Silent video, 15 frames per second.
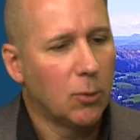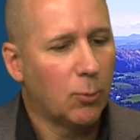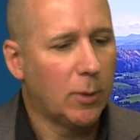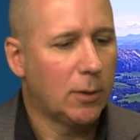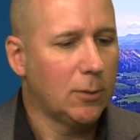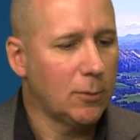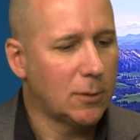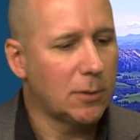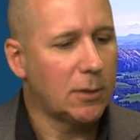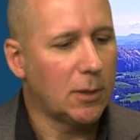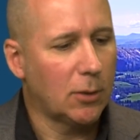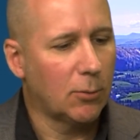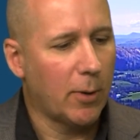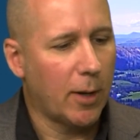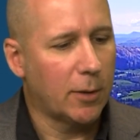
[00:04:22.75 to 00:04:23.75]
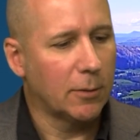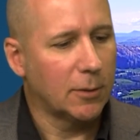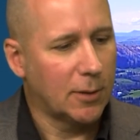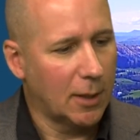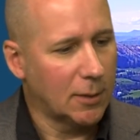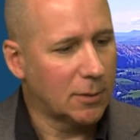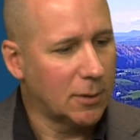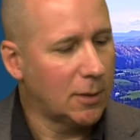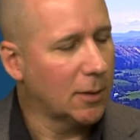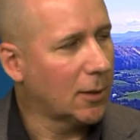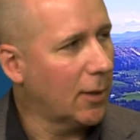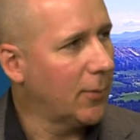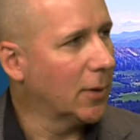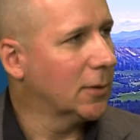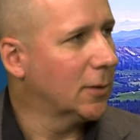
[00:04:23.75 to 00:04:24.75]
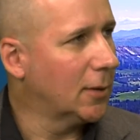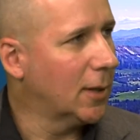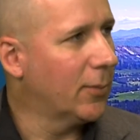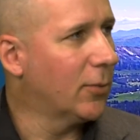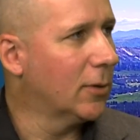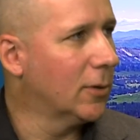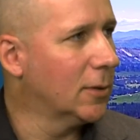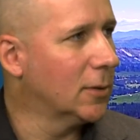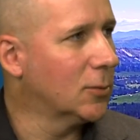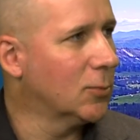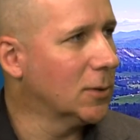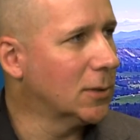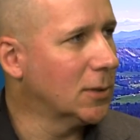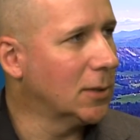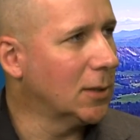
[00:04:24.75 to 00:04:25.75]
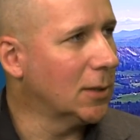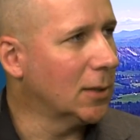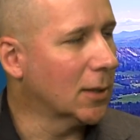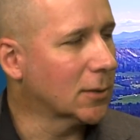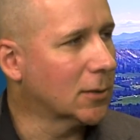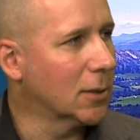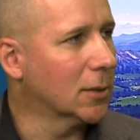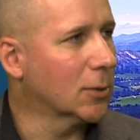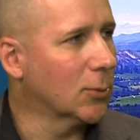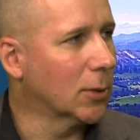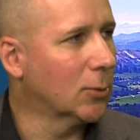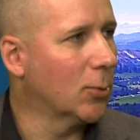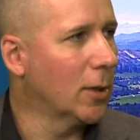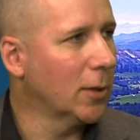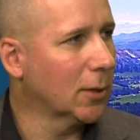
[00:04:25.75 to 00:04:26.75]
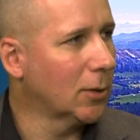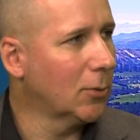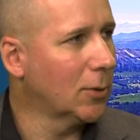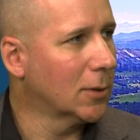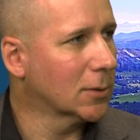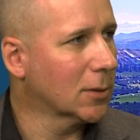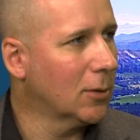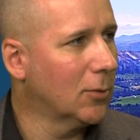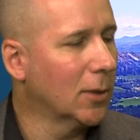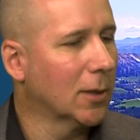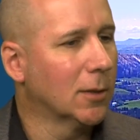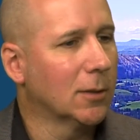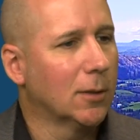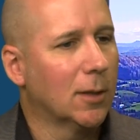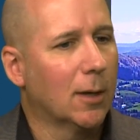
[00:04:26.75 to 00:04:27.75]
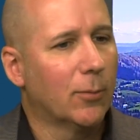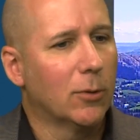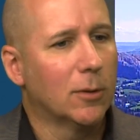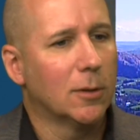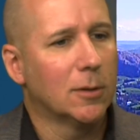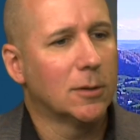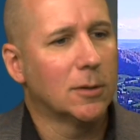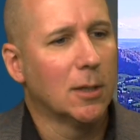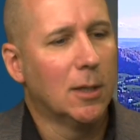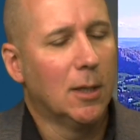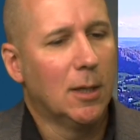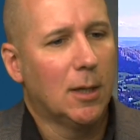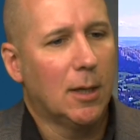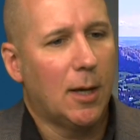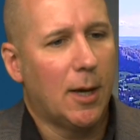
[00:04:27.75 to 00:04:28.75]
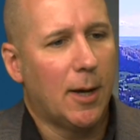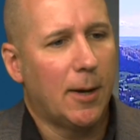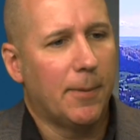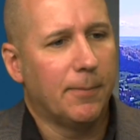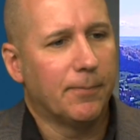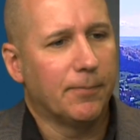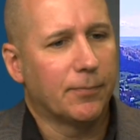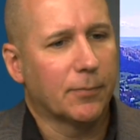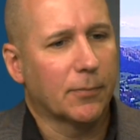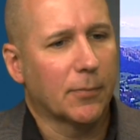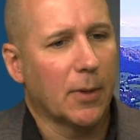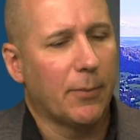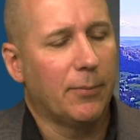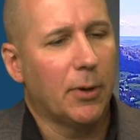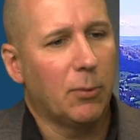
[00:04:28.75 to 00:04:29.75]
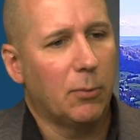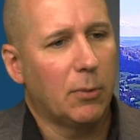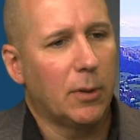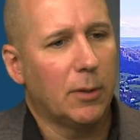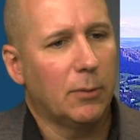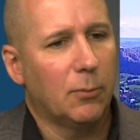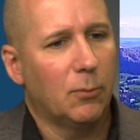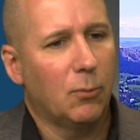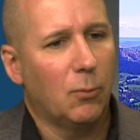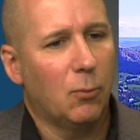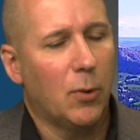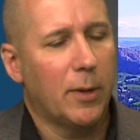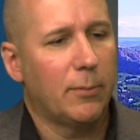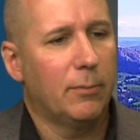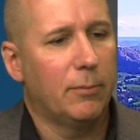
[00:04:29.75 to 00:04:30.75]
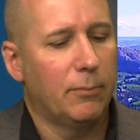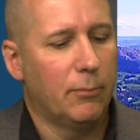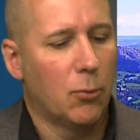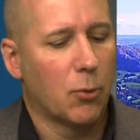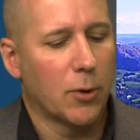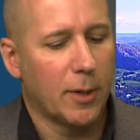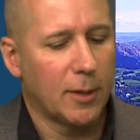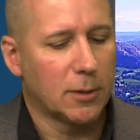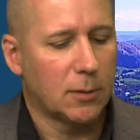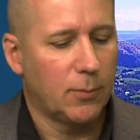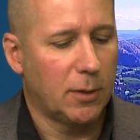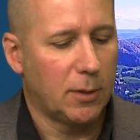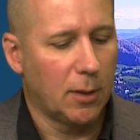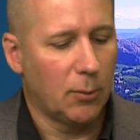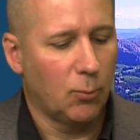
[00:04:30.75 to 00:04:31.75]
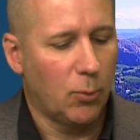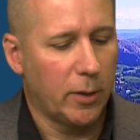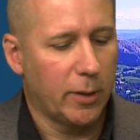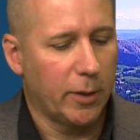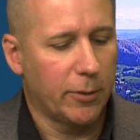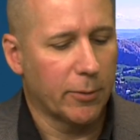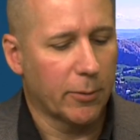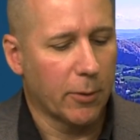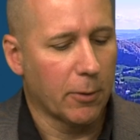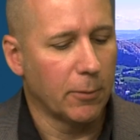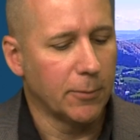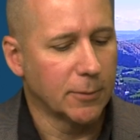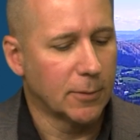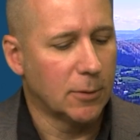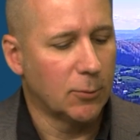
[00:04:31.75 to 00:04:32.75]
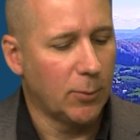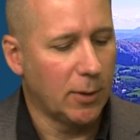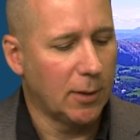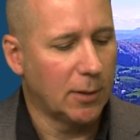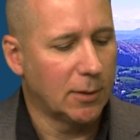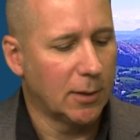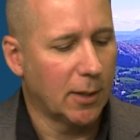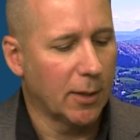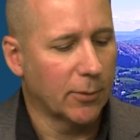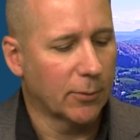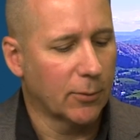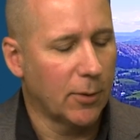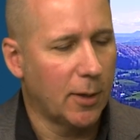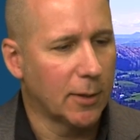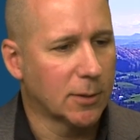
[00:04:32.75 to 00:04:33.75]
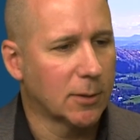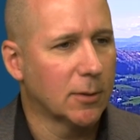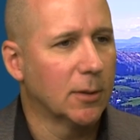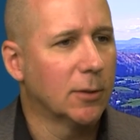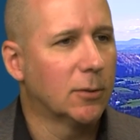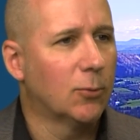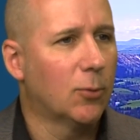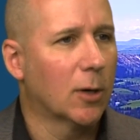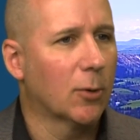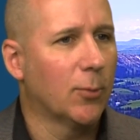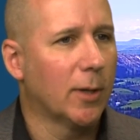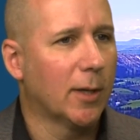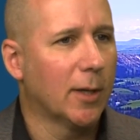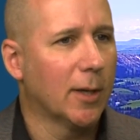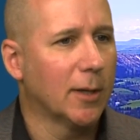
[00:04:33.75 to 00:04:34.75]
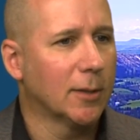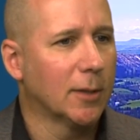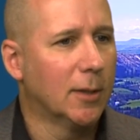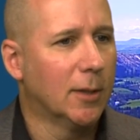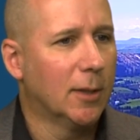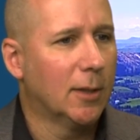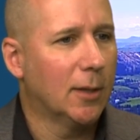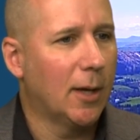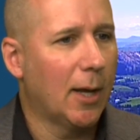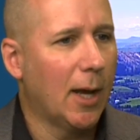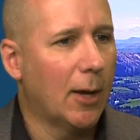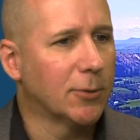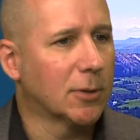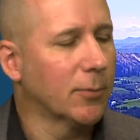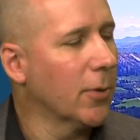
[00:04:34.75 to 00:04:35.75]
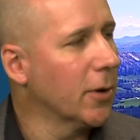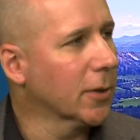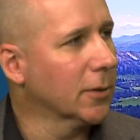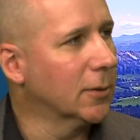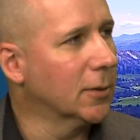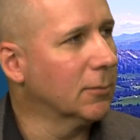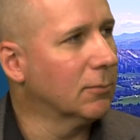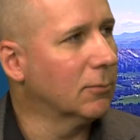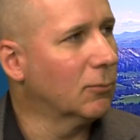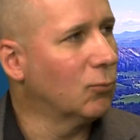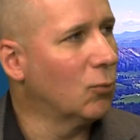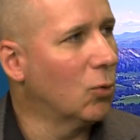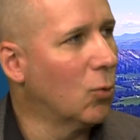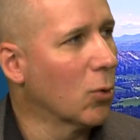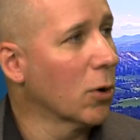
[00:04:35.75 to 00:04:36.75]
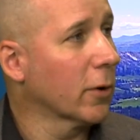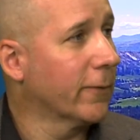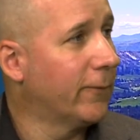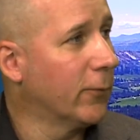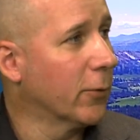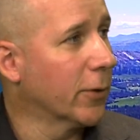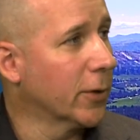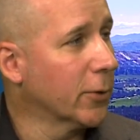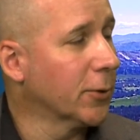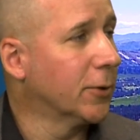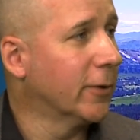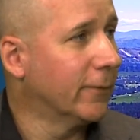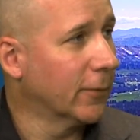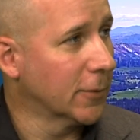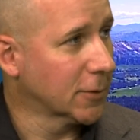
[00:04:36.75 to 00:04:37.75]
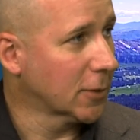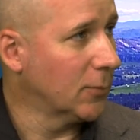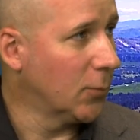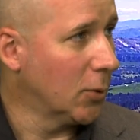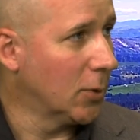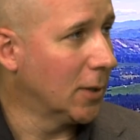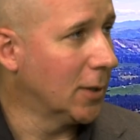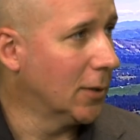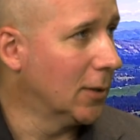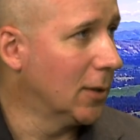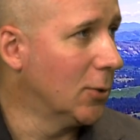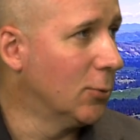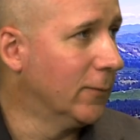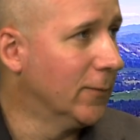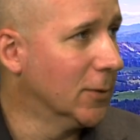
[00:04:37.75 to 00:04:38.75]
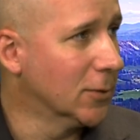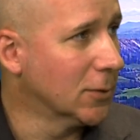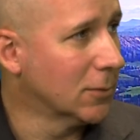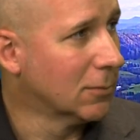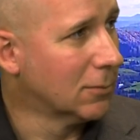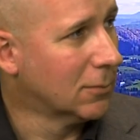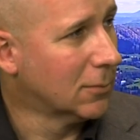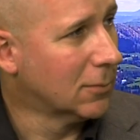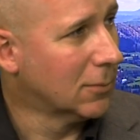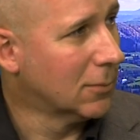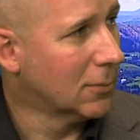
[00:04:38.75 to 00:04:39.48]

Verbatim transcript: We do see greater density coming to neighborhoods. We see mm-hmm. accessory dwelling units going into neighborhoods. Um, but what more needs to be done? What other hurdles do we need to get across to where we get a housing market that will work for your diverse community right. that you envision? Right.